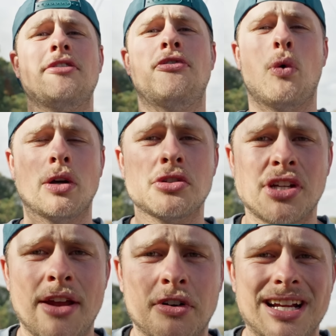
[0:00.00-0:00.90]
foil
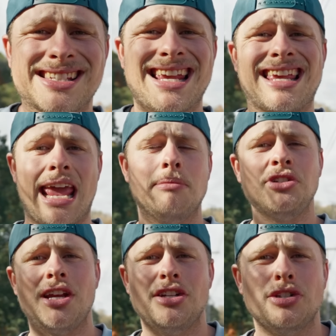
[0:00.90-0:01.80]
shaver is a
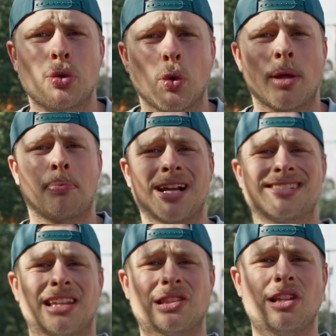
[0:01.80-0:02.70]
game-changing tool that
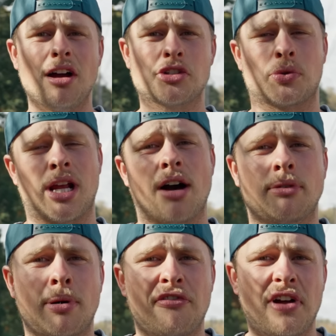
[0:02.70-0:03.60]
brings the luxury of
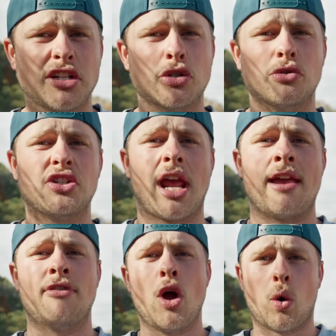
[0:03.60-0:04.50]
a professional
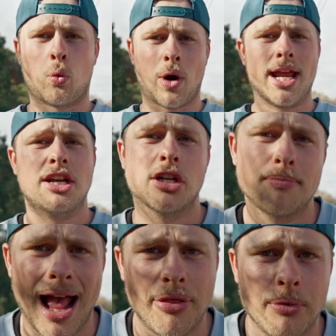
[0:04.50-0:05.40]
shave right into your
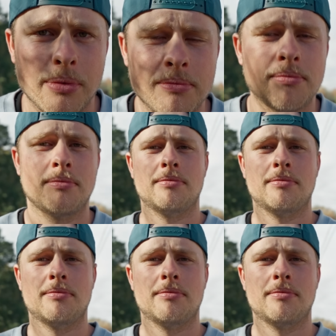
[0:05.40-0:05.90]
bathroom. Whether